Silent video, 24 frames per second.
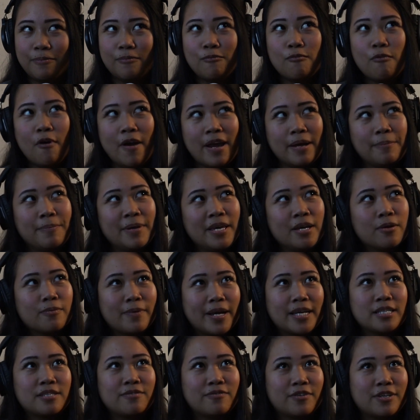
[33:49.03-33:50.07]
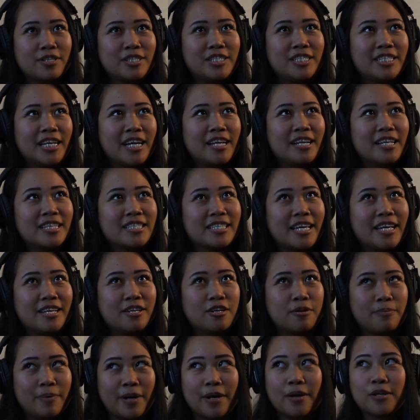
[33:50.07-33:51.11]
being raised first gen, it's
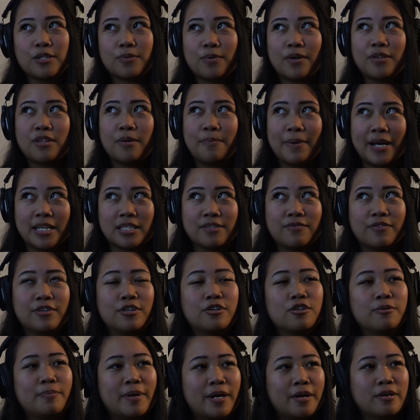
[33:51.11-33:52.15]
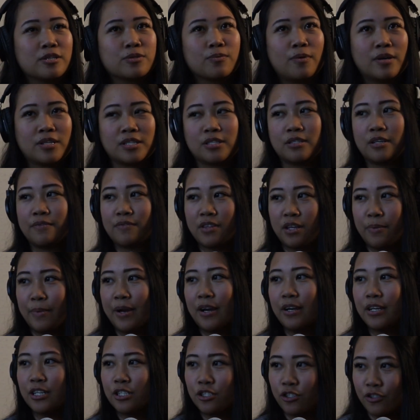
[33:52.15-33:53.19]
like your parents want the best for you. Your parents want to live the
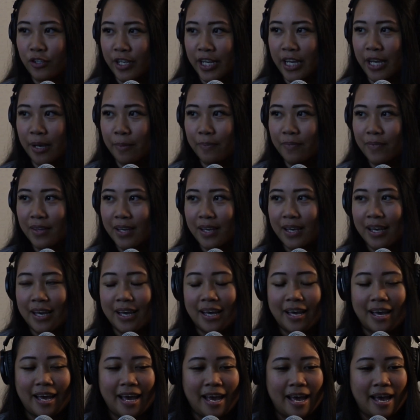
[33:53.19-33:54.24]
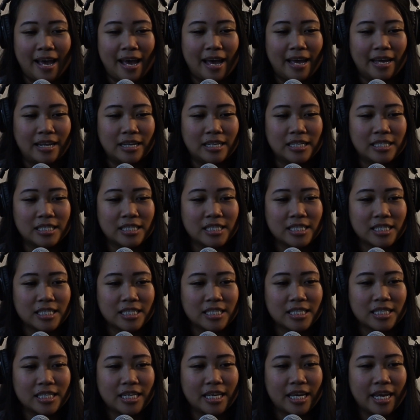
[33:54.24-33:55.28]
American dream. And
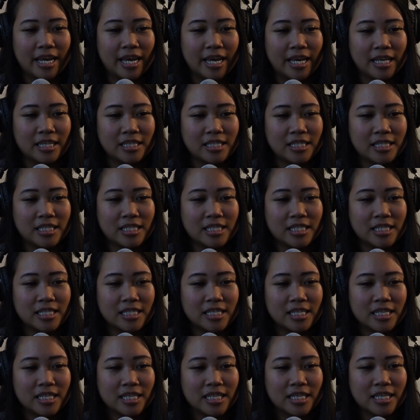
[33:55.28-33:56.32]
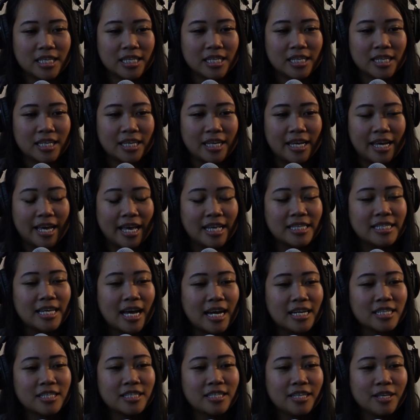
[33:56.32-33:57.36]
it's
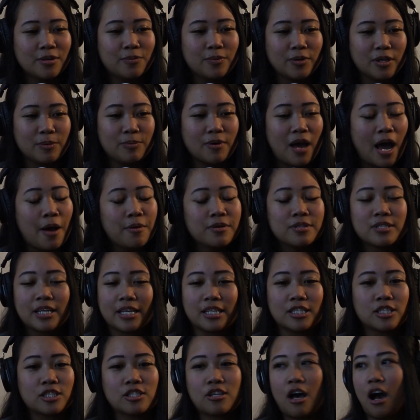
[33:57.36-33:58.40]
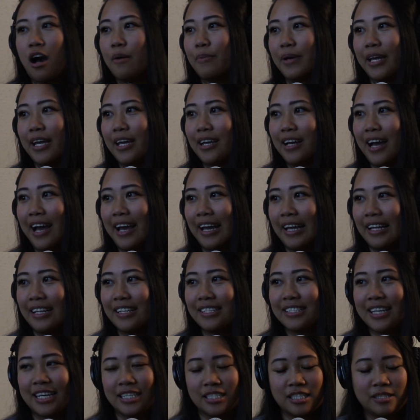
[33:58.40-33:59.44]
actually like really, I was like sobbing. I
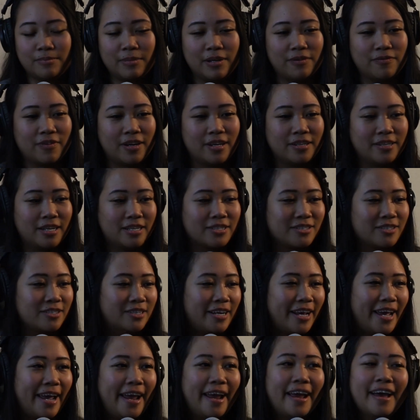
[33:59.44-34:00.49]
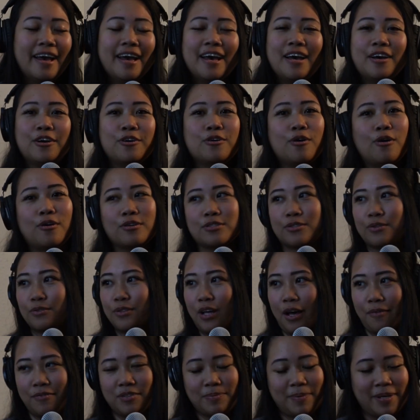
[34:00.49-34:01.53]
texted my friend yesterday who also
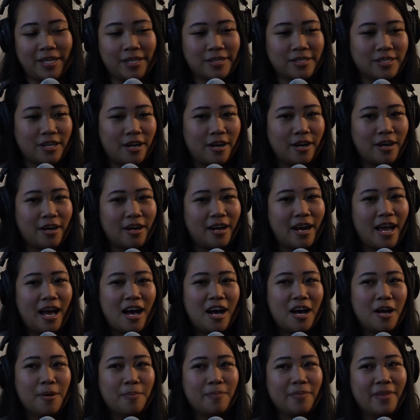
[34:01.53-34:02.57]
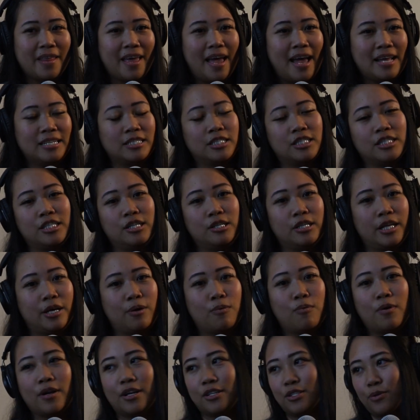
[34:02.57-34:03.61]
loves Pixar. And she
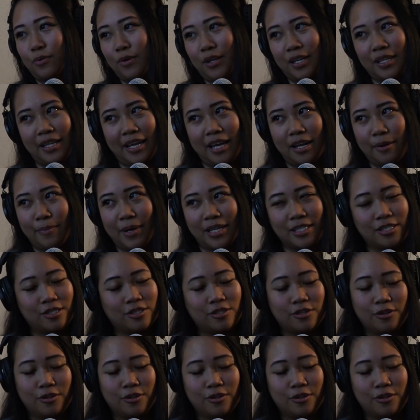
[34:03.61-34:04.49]
like wanted to work in the animation